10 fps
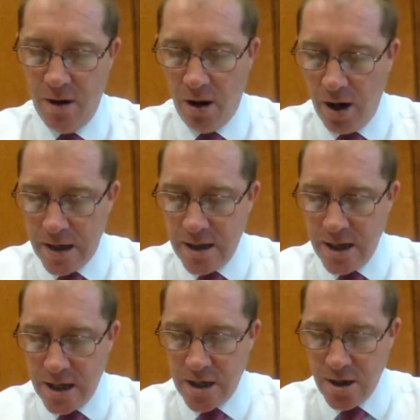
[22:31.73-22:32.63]
I'd
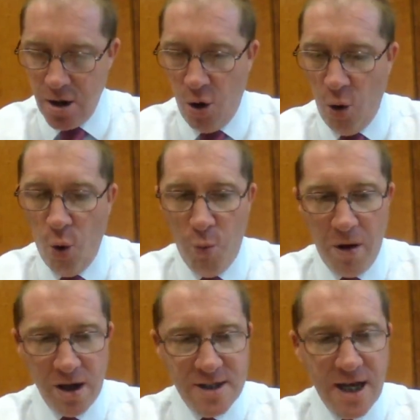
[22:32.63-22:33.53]
need all
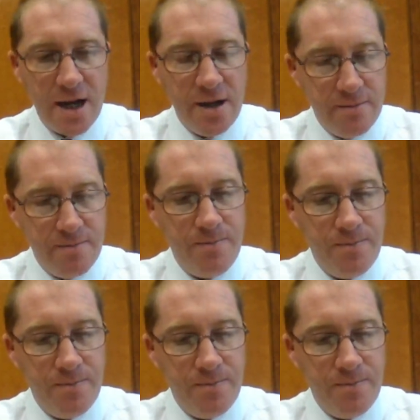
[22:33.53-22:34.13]
my talent.